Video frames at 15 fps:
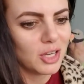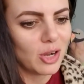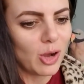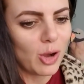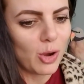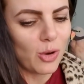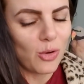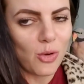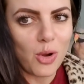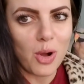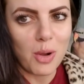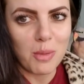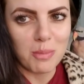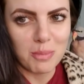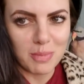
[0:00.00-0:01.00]
Oh.
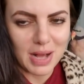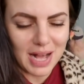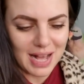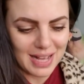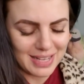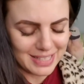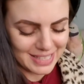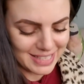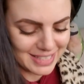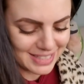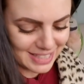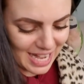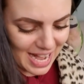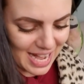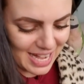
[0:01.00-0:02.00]
My
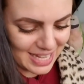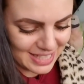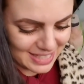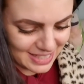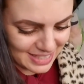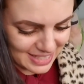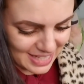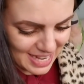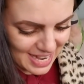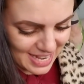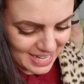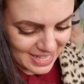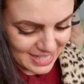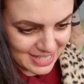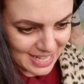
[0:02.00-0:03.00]
God,
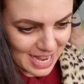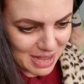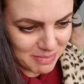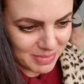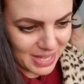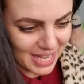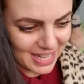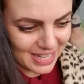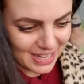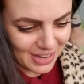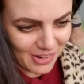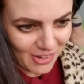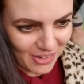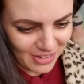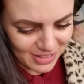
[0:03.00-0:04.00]
guys, I'm
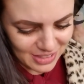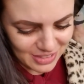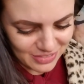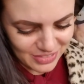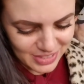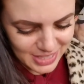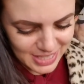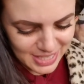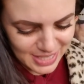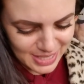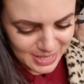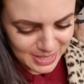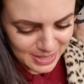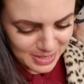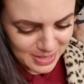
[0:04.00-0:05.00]
getting all of
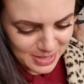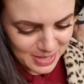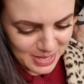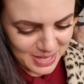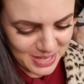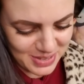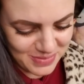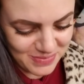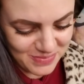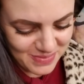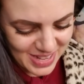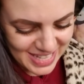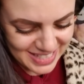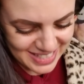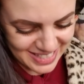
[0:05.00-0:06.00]
these
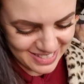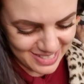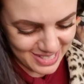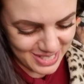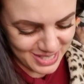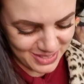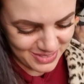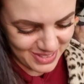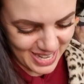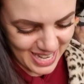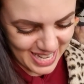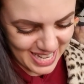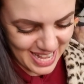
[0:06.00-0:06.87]
messages right